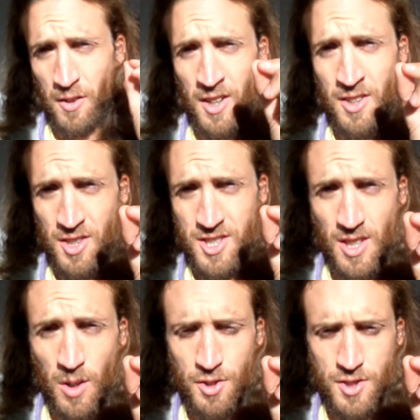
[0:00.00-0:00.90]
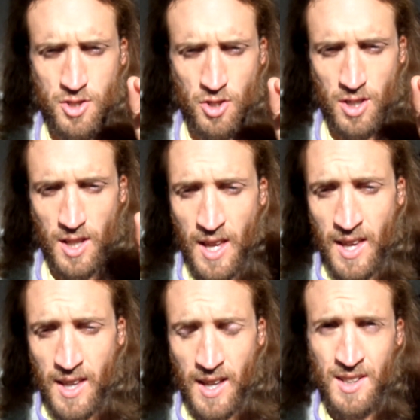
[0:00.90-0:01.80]
On your soul's journey,
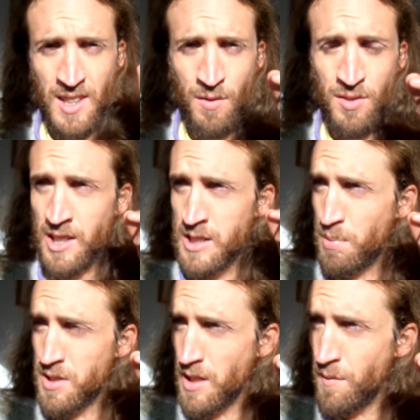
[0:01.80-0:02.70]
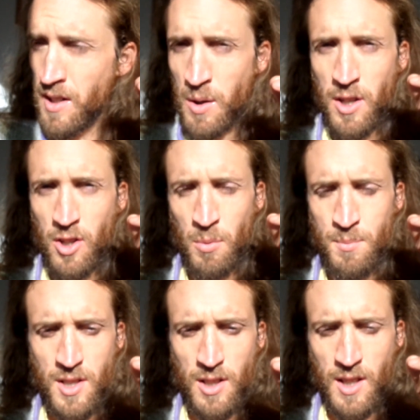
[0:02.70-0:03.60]
and even then specifically when it
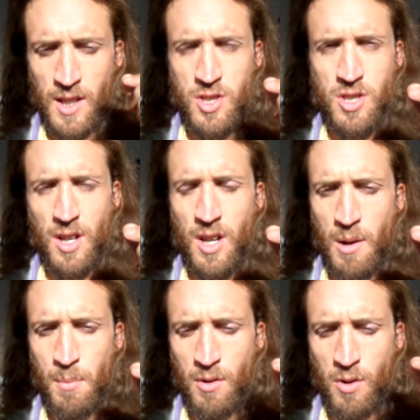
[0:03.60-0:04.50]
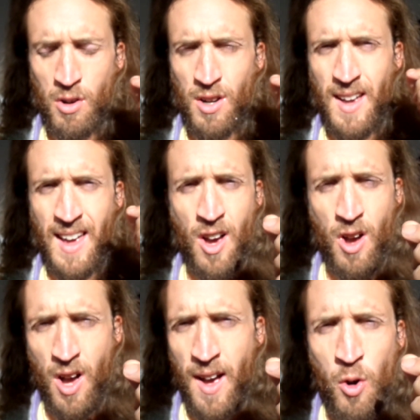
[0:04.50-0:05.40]
comes to like a job or a
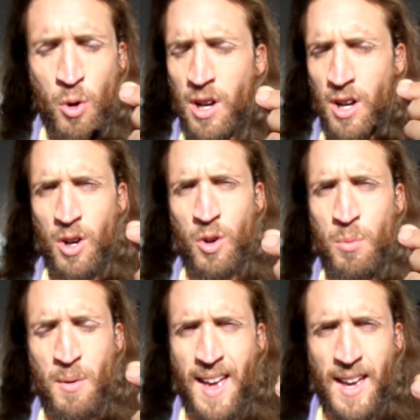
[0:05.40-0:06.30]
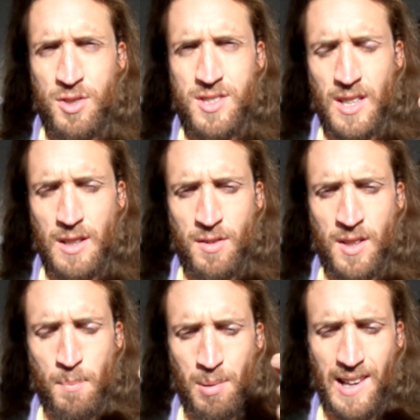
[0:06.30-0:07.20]
home, a house to live
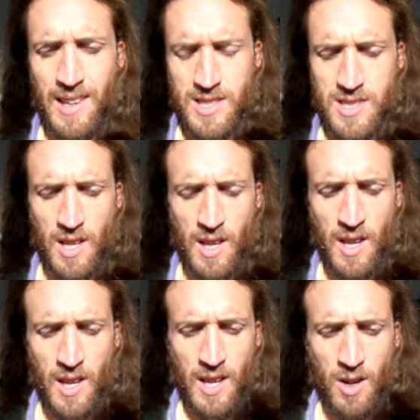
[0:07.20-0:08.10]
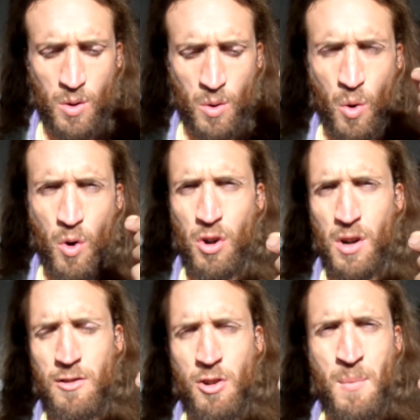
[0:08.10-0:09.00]
in, a place,
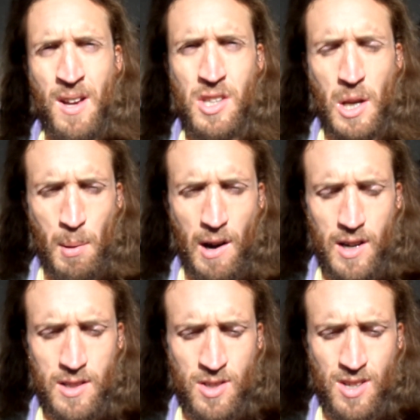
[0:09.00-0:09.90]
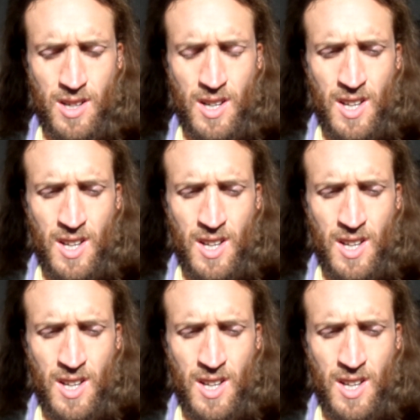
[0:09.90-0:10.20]
or a romantic partner.